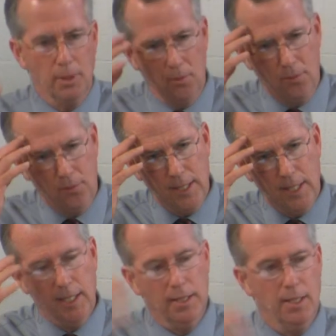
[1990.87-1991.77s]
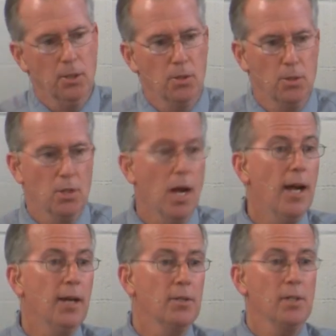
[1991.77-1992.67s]
in your thinking, in your
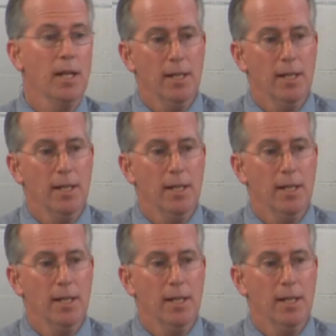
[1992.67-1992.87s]
desires,